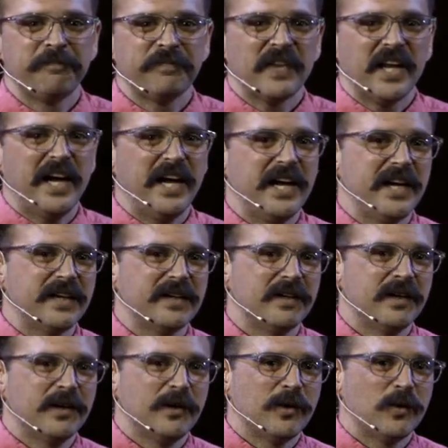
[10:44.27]
hey,
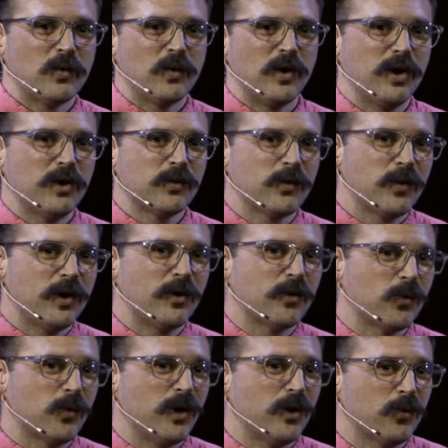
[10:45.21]
wrong, wrong,
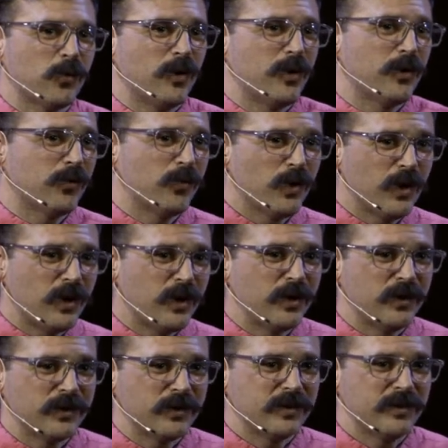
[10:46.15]
wrong, wrong,
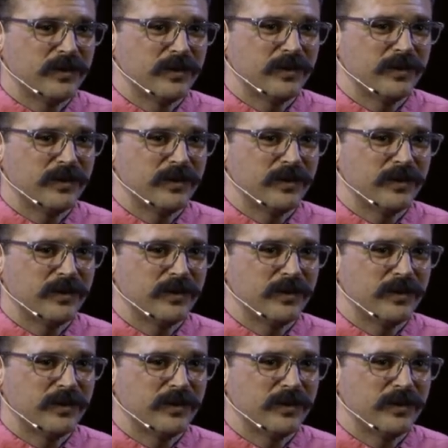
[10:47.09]
wrong.